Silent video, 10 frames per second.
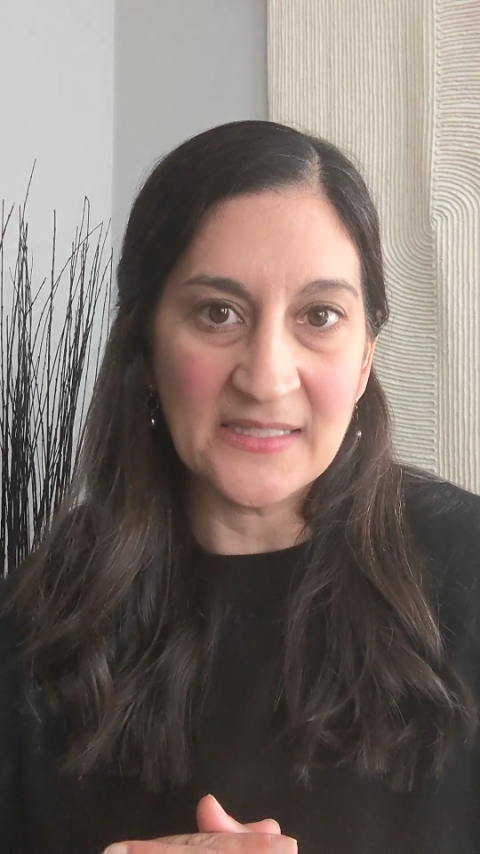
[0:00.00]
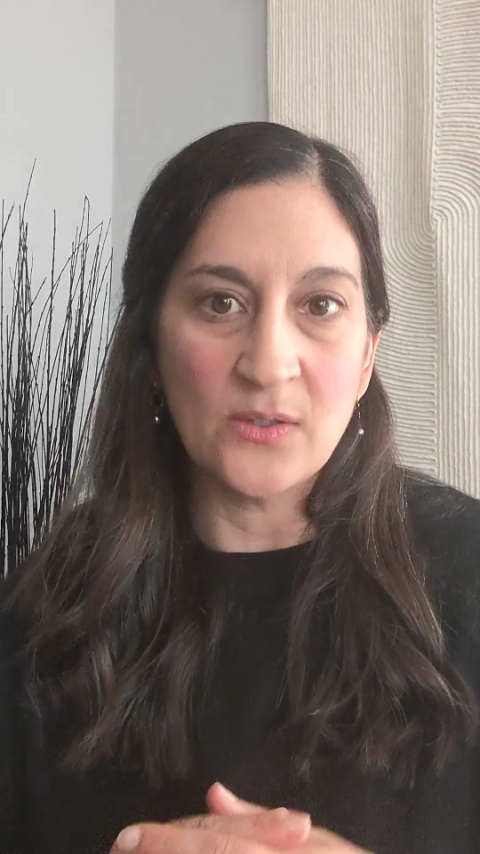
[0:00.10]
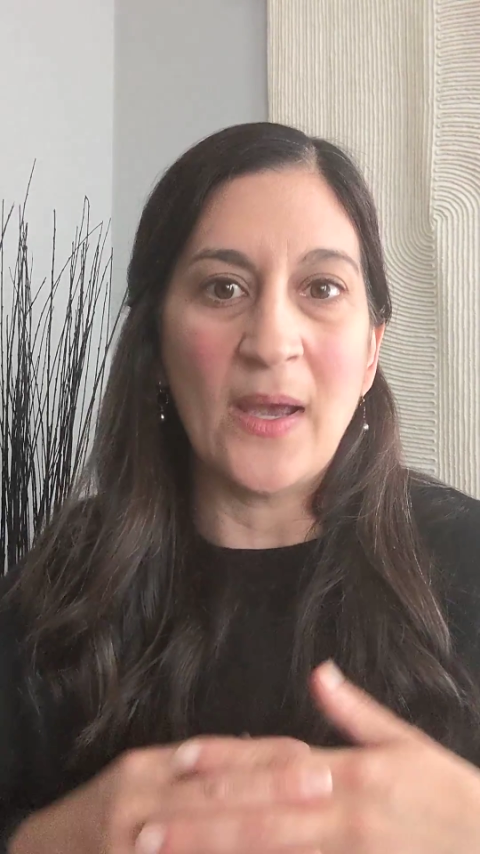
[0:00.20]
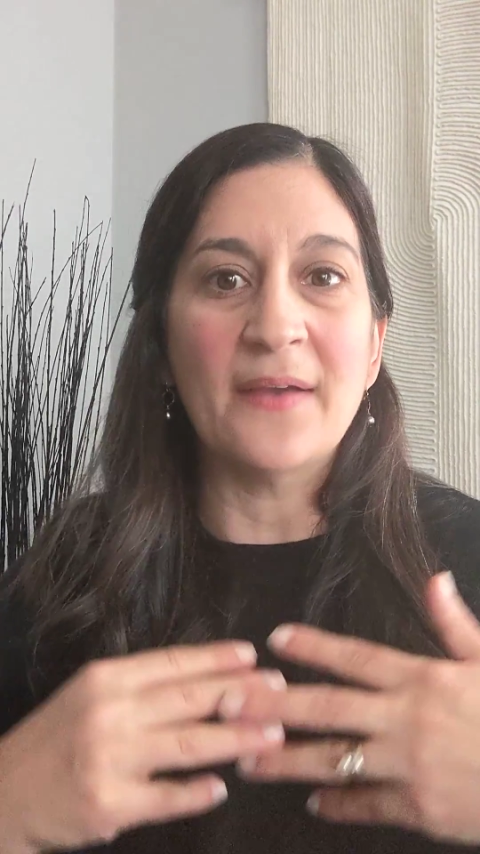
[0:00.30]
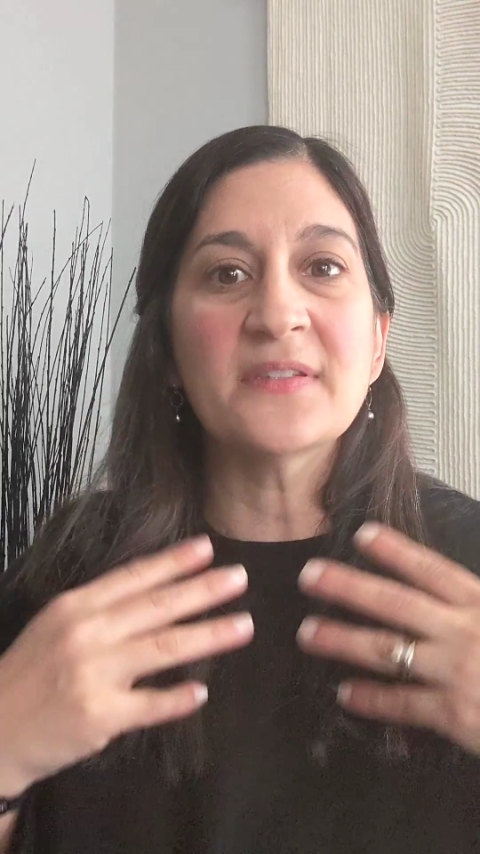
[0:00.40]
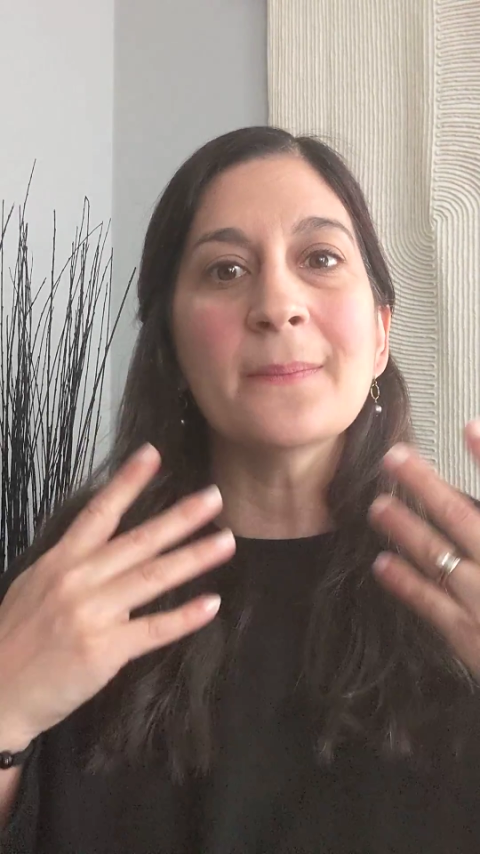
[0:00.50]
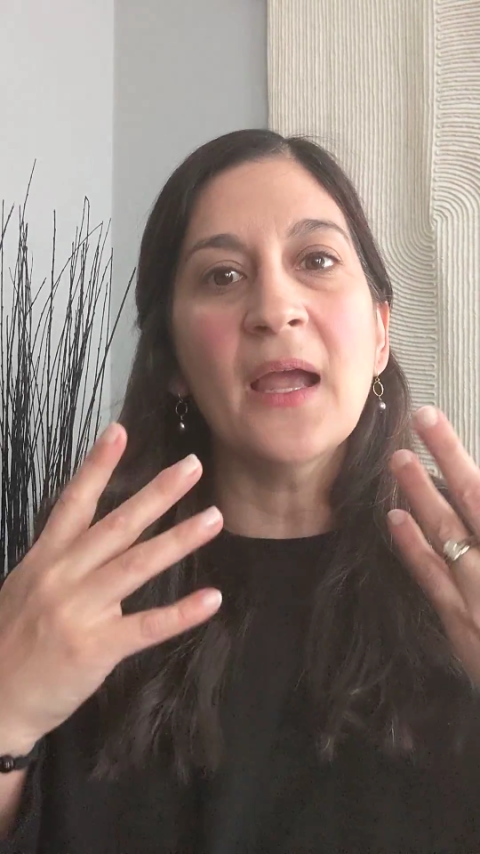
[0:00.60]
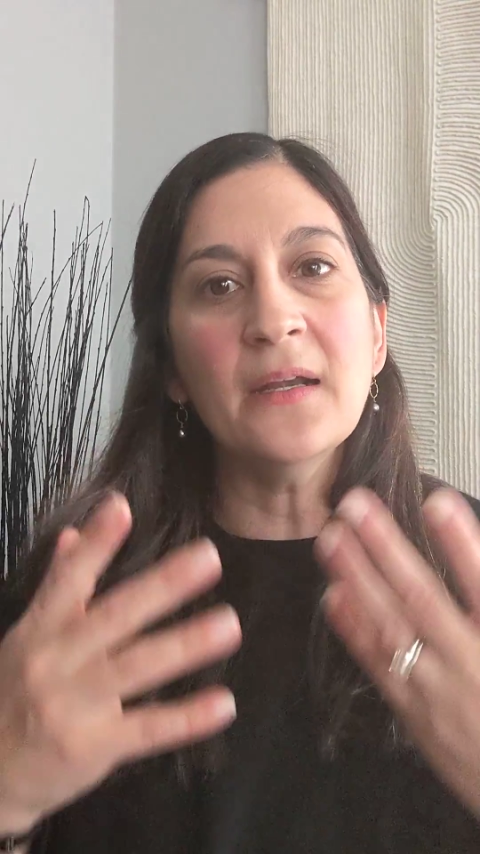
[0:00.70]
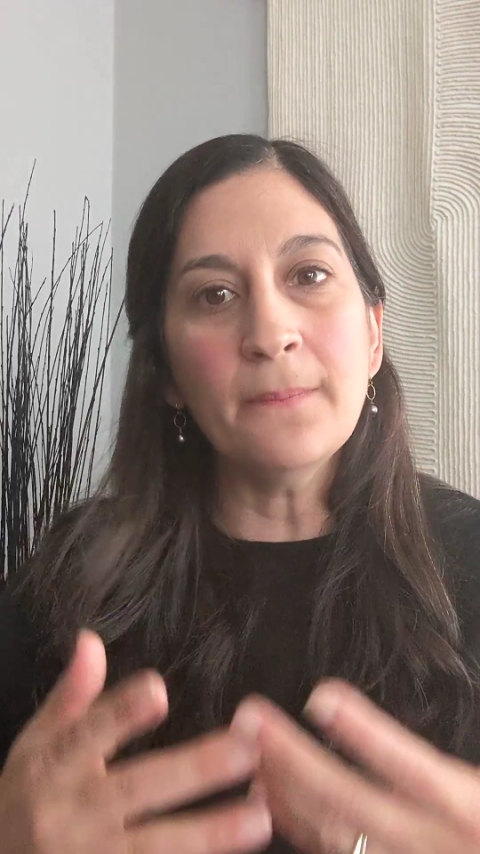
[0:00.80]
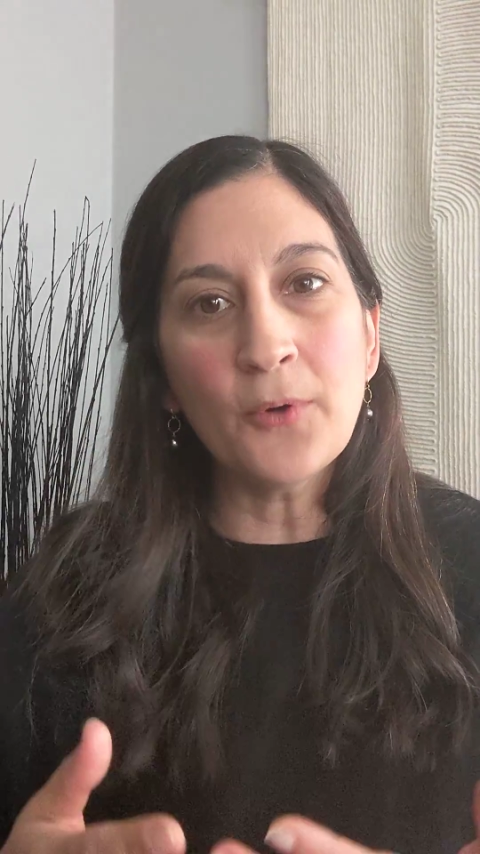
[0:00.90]
So have some
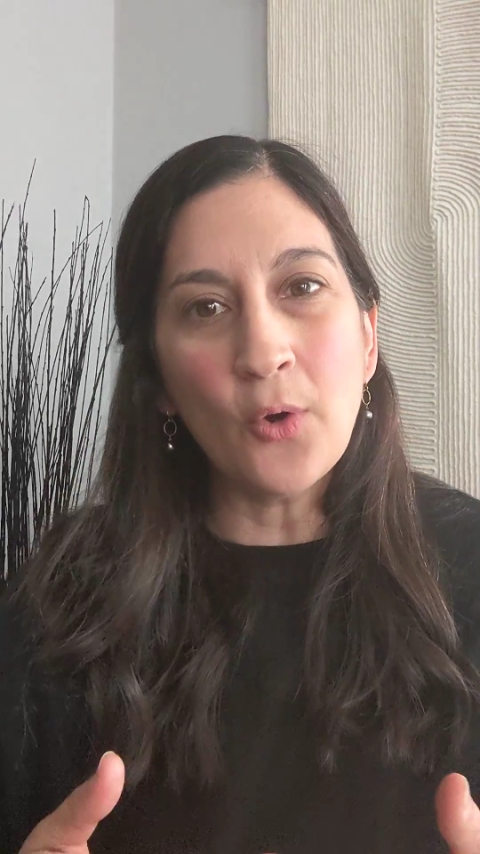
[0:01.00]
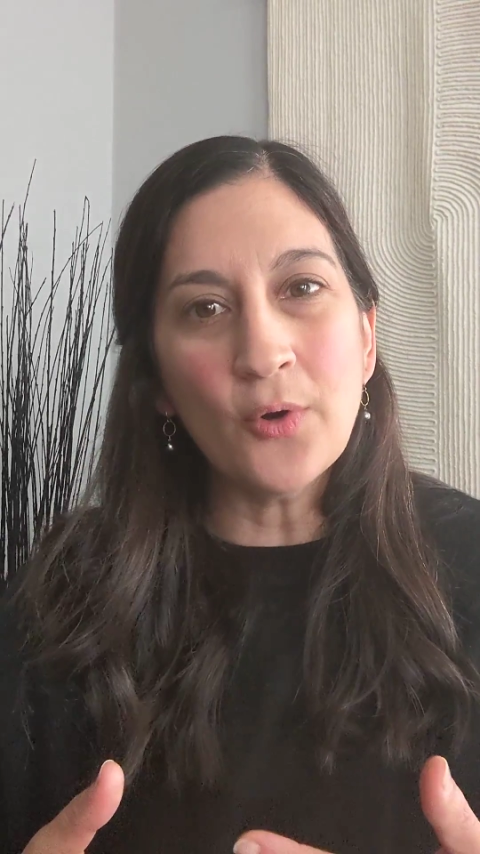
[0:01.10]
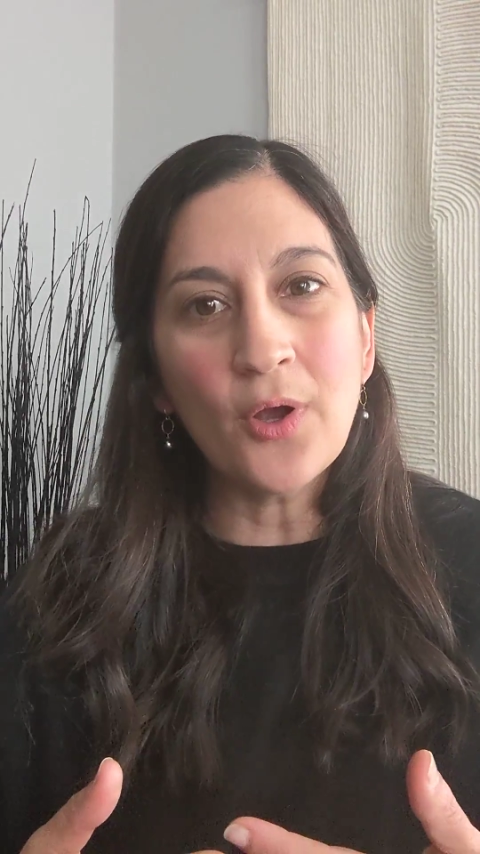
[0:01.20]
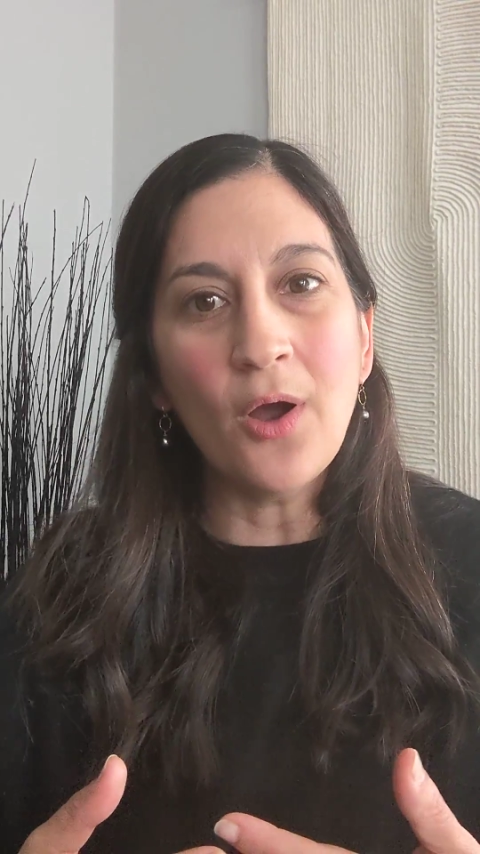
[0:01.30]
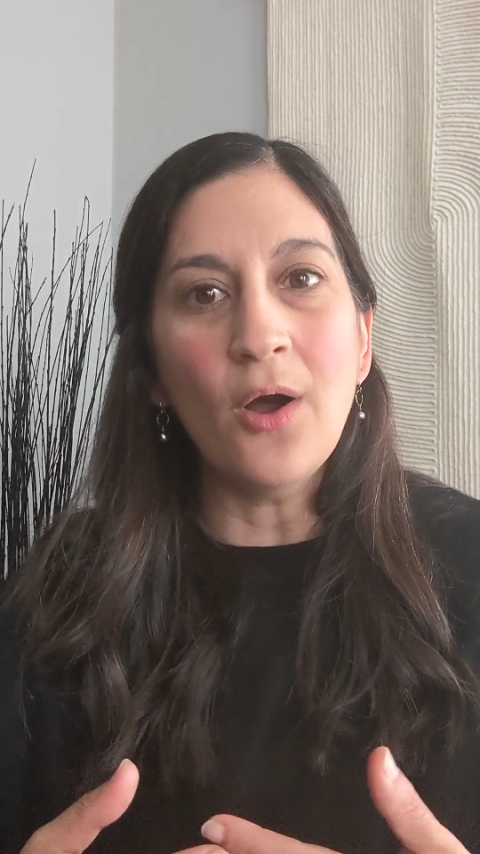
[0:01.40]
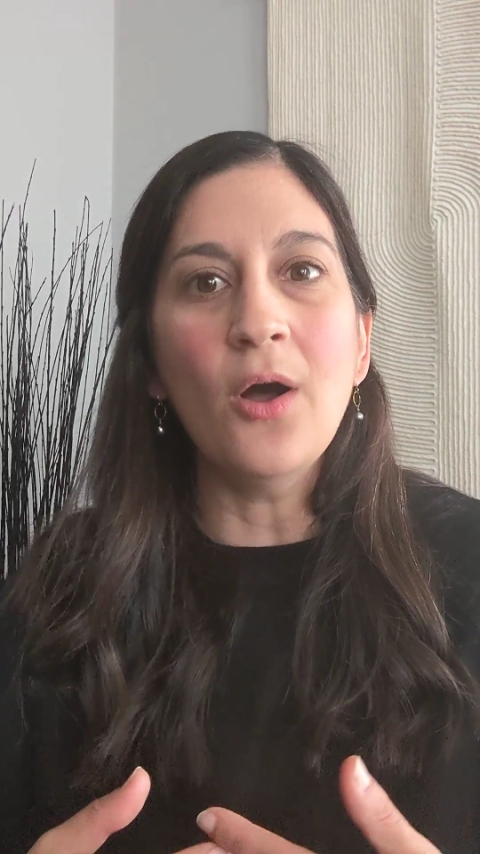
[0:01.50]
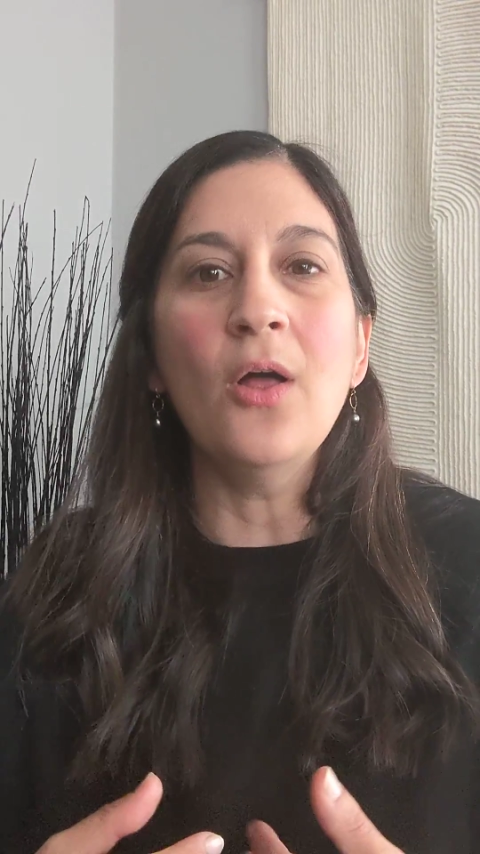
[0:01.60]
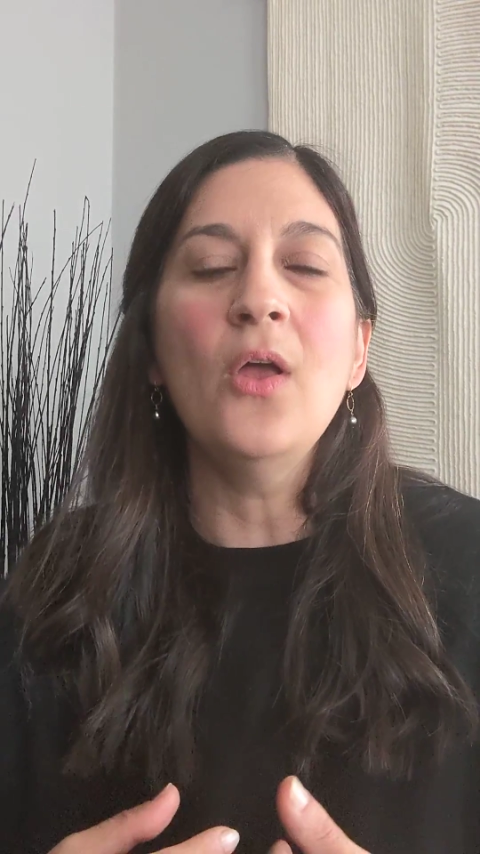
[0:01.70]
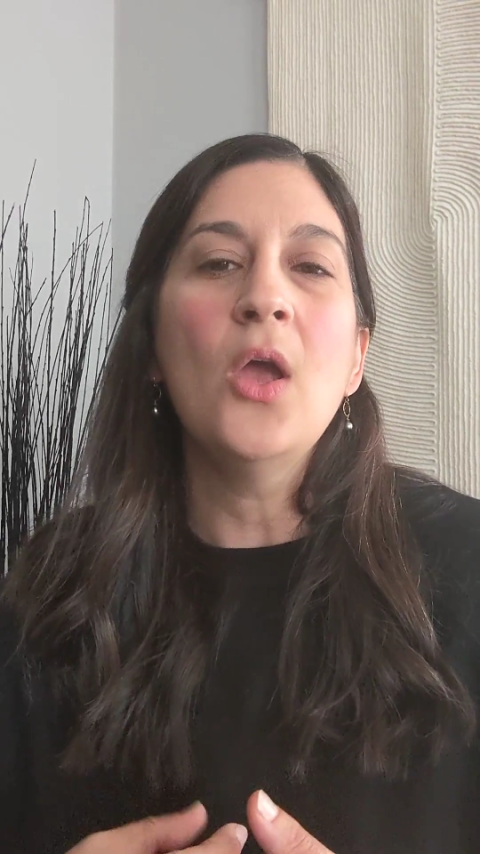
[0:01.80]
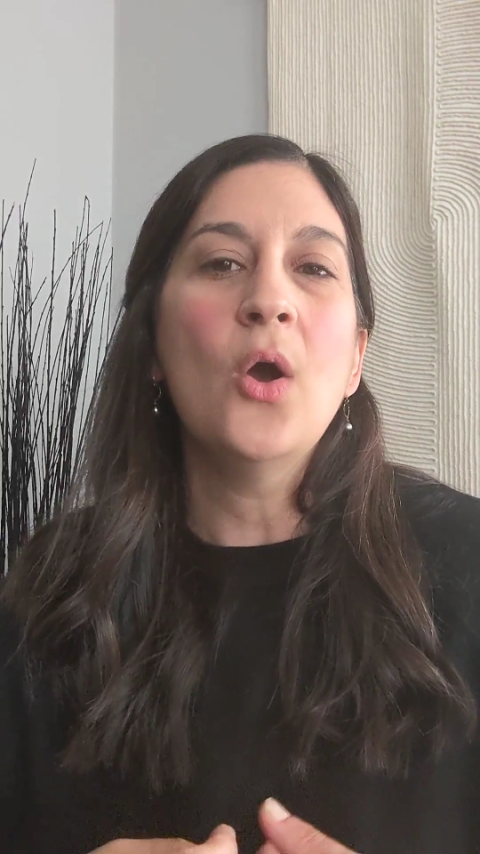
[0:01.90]
kind of
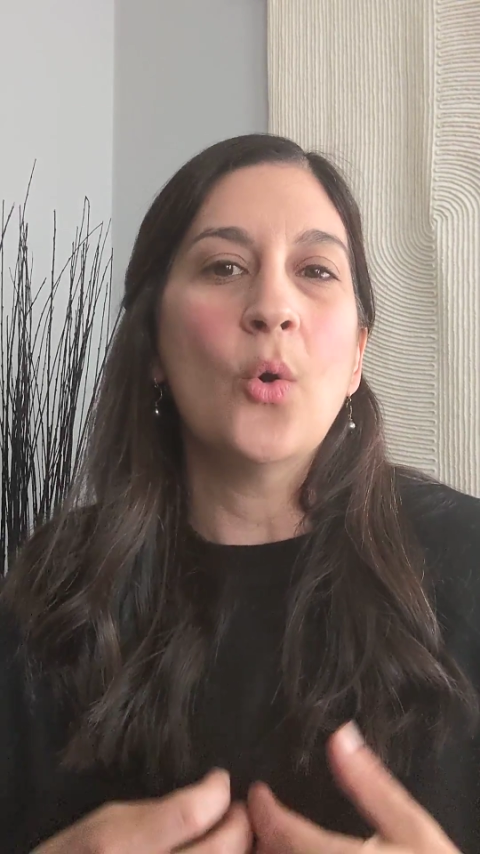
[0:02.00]
protocol